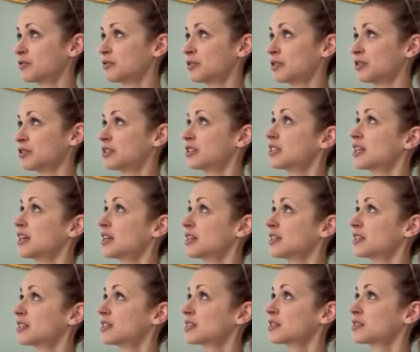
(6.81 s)
first
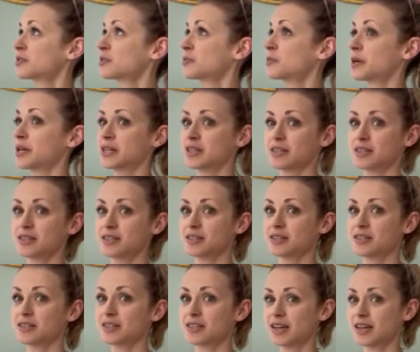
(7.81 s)
days when
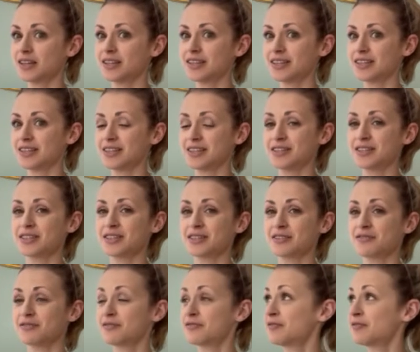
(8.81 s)
sun is